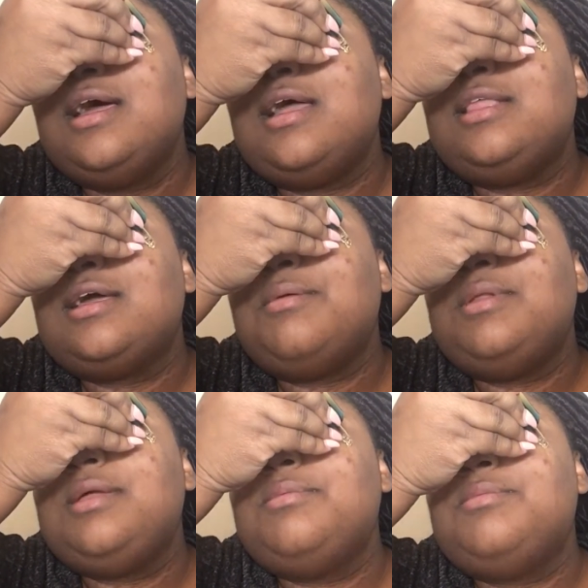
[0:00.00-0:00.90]
I think I'm gonna
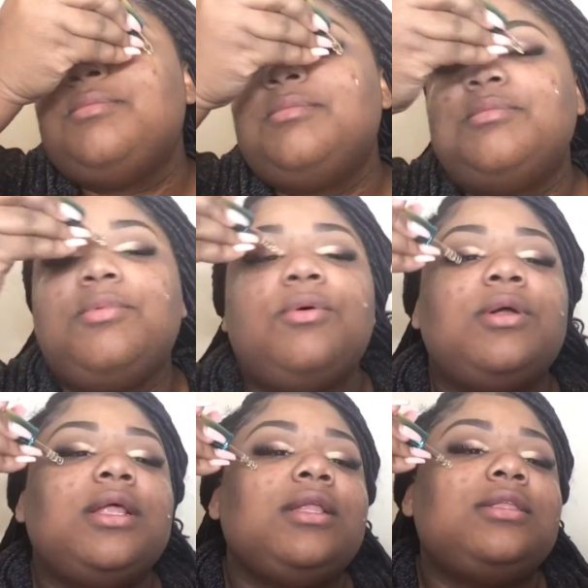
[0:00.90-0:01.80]
need more
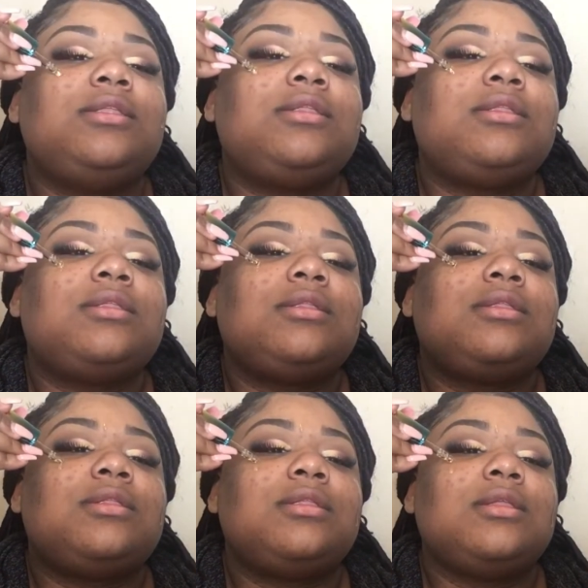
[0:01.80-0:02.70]
than,
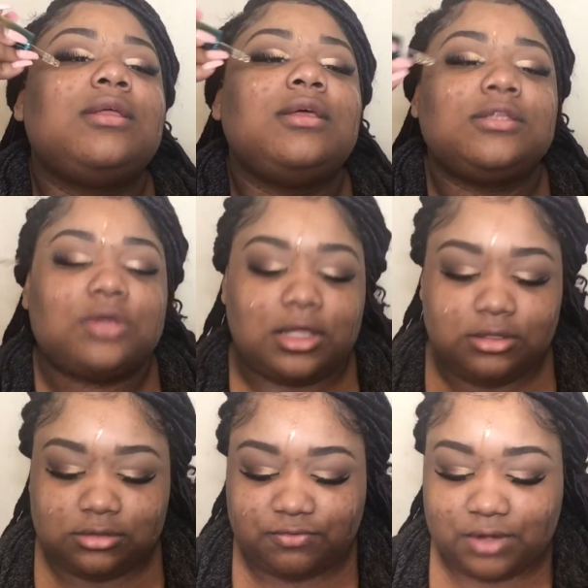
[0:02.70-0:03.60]
so I
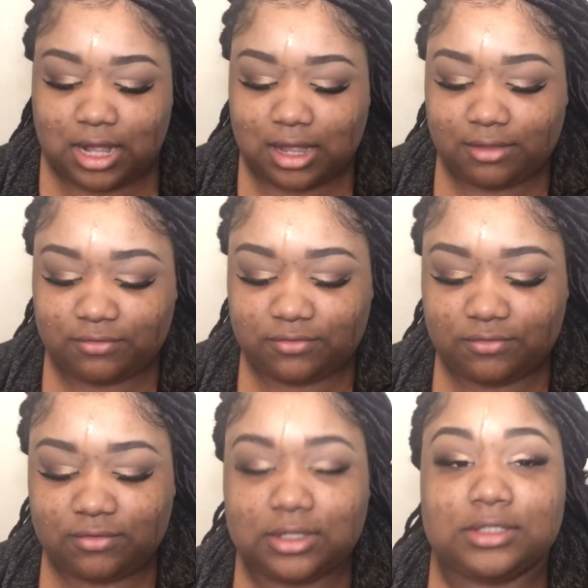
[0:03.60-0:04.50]
use 5
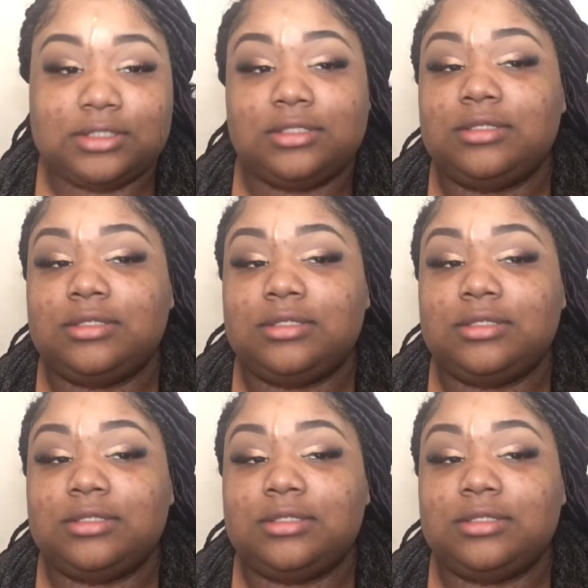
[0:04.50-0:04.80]
because,